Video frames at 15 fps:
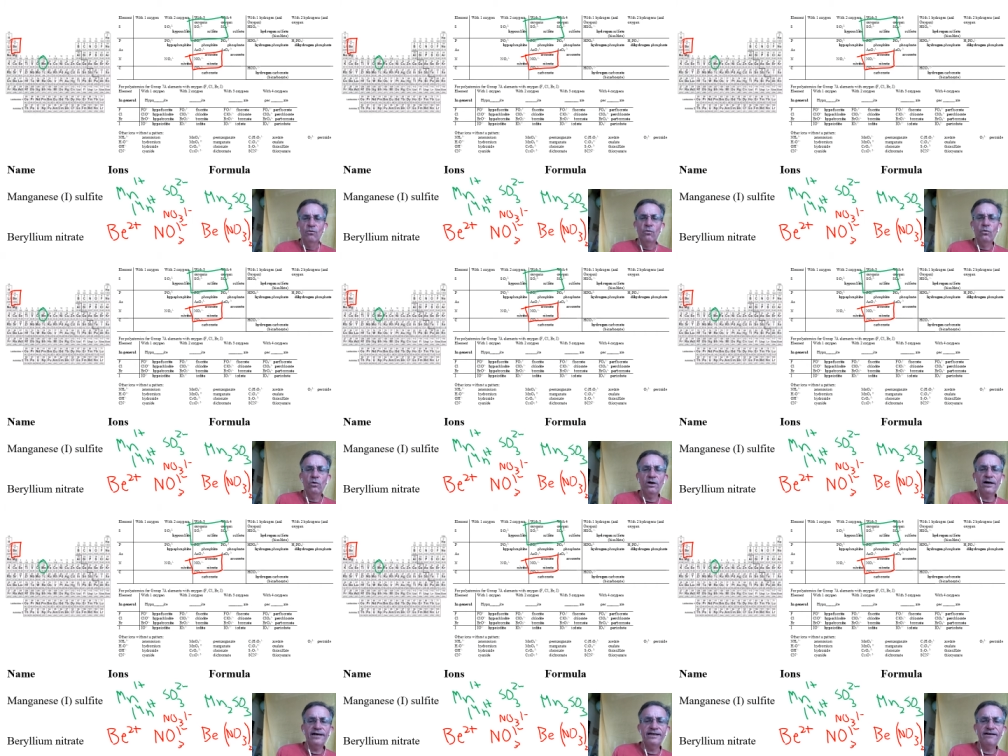
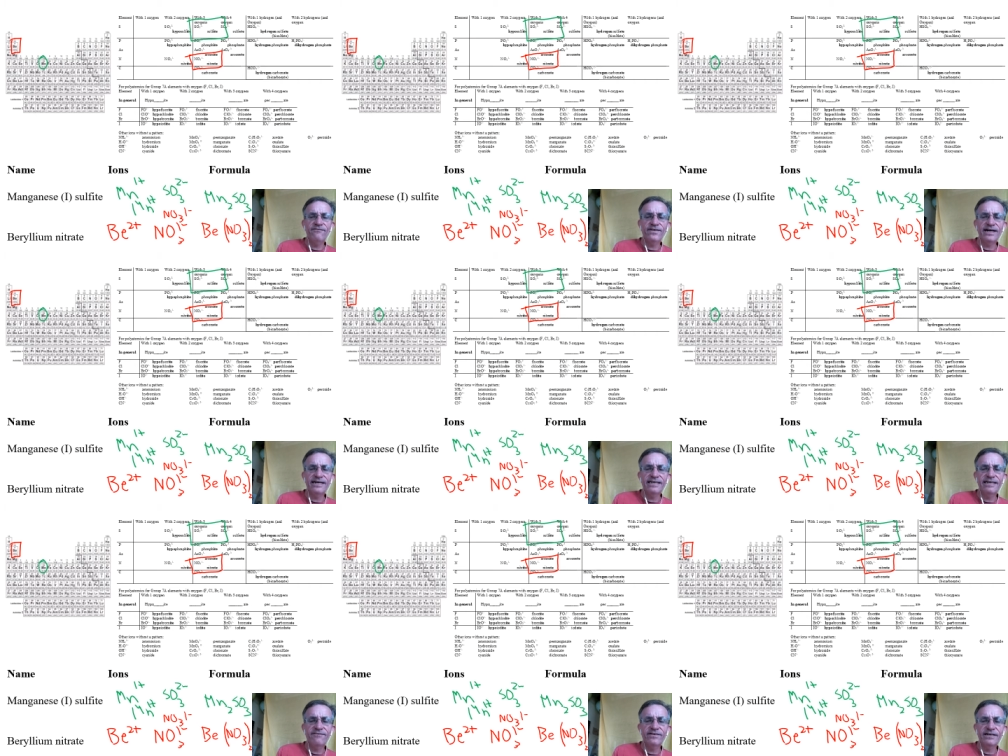What if
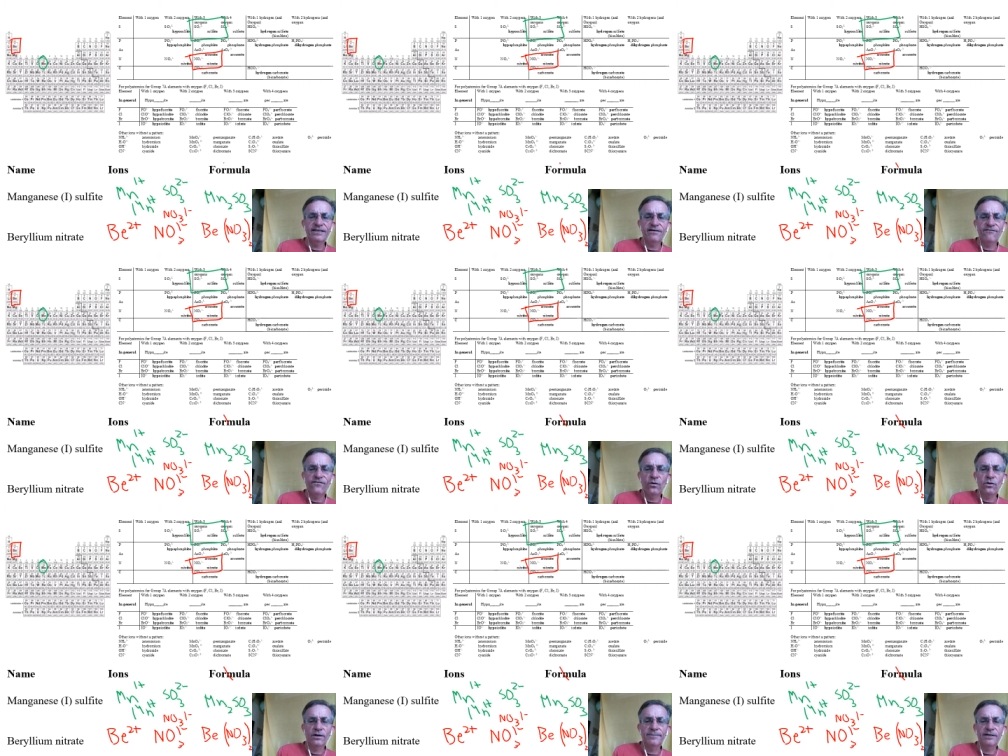I give you the
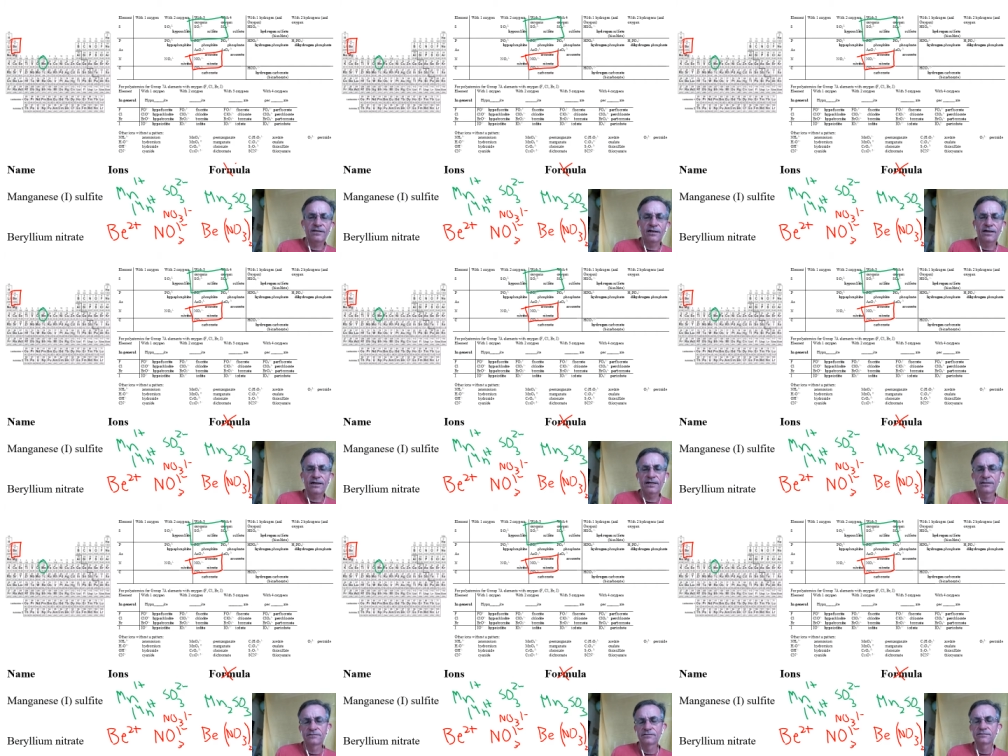formula?